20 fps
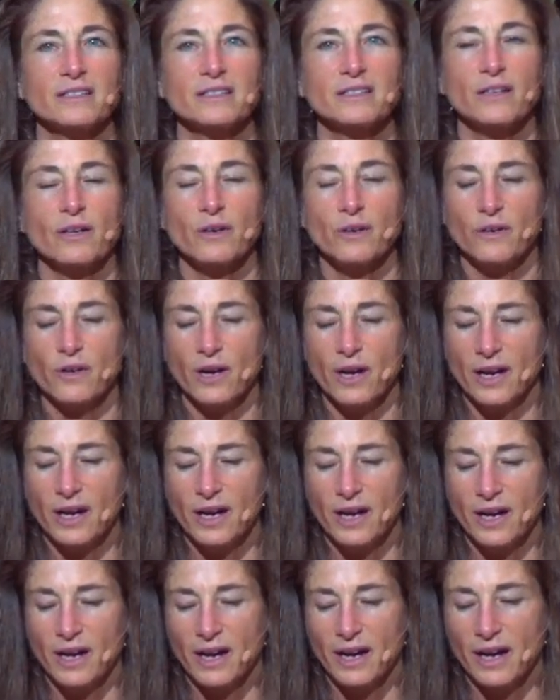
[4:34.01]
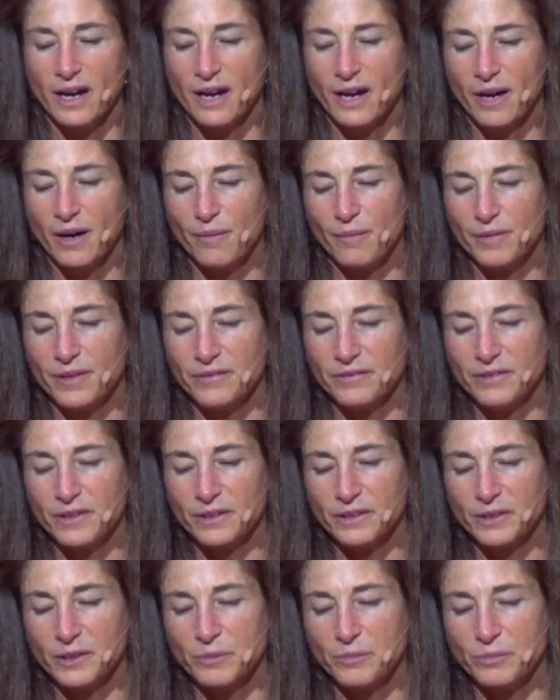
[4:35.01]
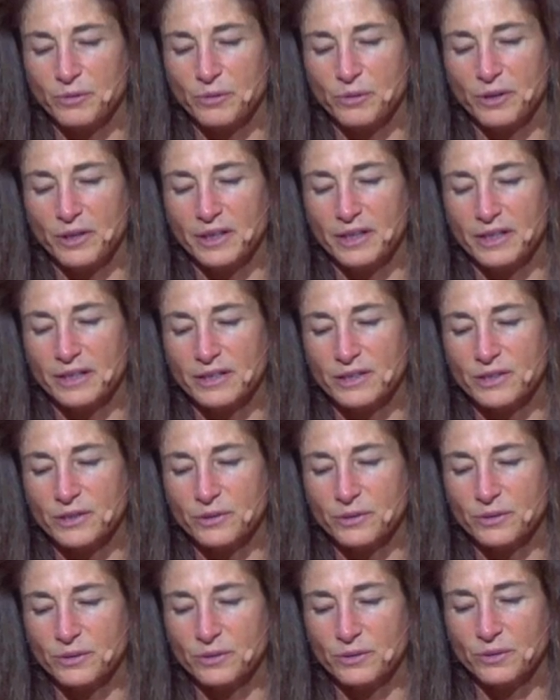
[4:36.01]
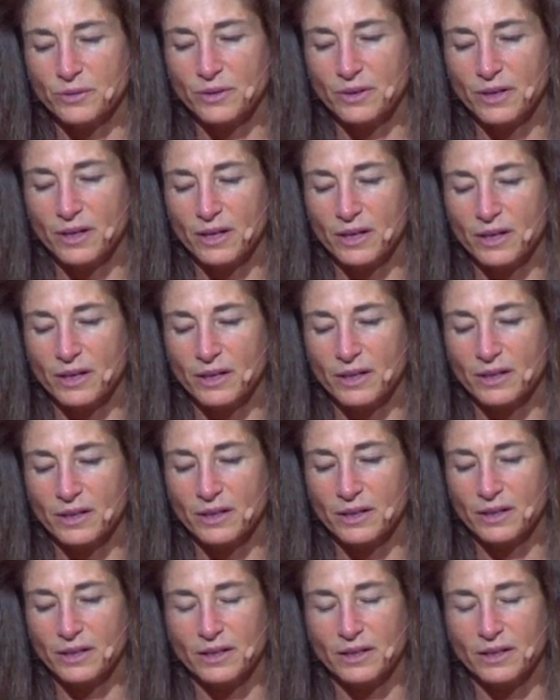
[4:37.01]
So it felt important to